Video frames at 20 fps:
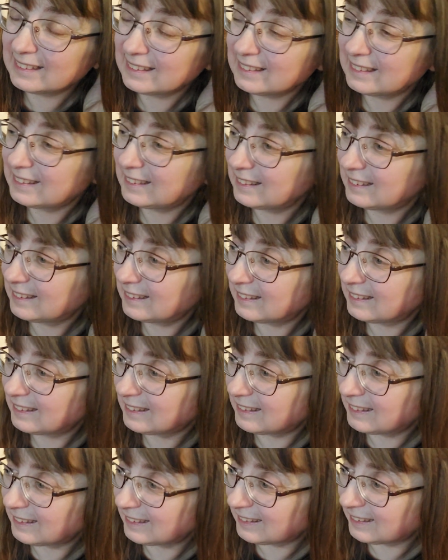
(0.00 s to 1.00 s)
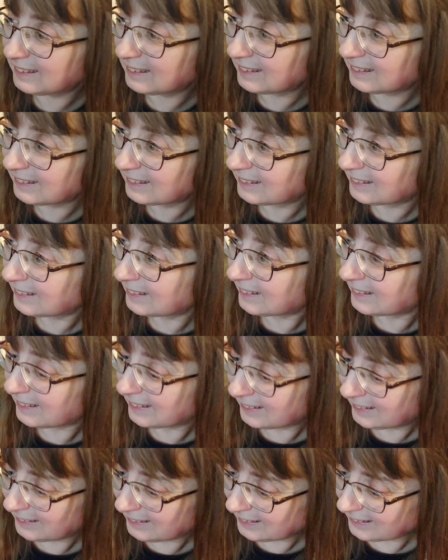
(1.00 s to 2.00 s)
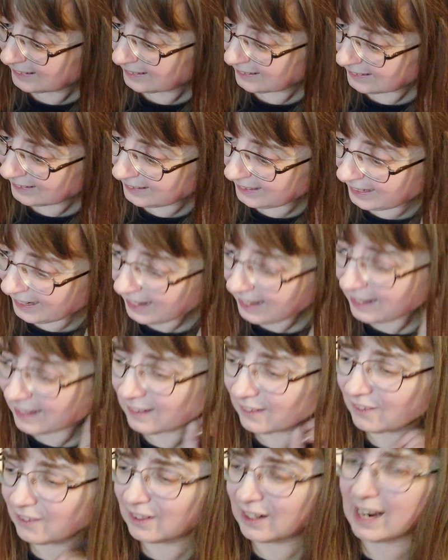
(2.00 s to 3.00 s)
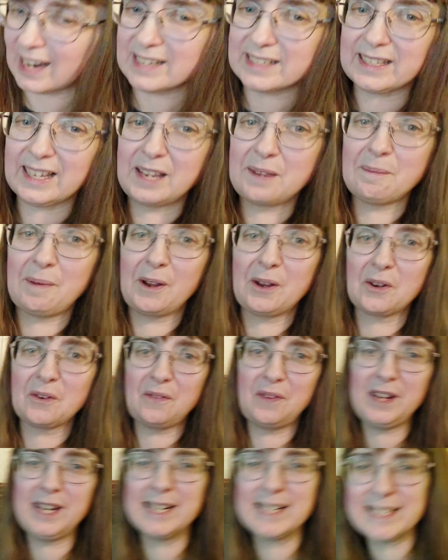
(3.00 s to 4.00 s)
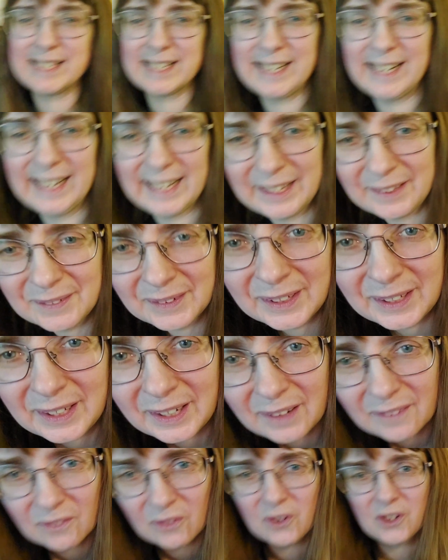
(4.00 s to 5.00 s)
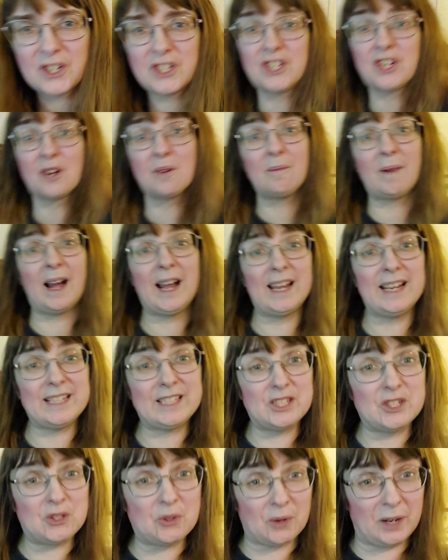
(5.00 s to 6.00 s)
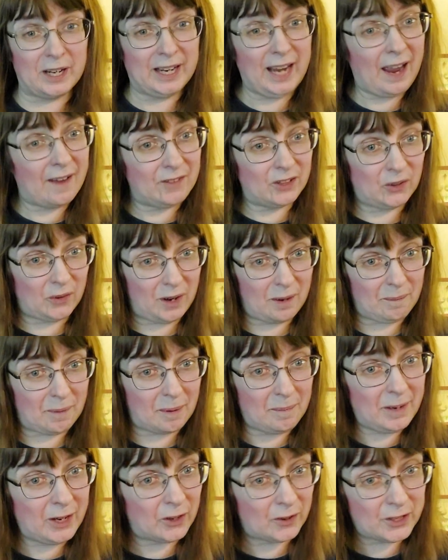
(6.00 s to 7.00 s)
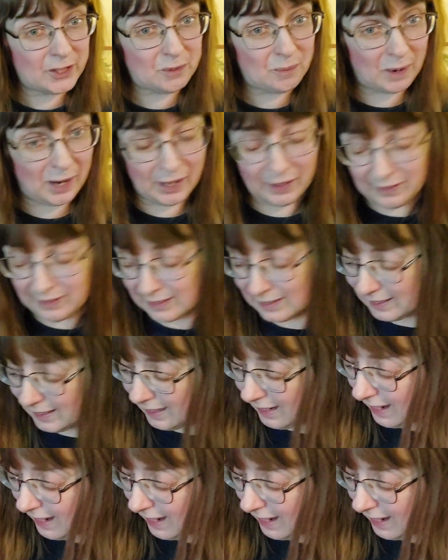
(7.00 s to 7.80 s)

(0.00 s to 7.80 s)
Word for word: Look at the little guy laying down there. Yeah, little guy's laying by your feet, isn't he? Yep. Of course, Jeremiah is enjoying having grandmom here as well.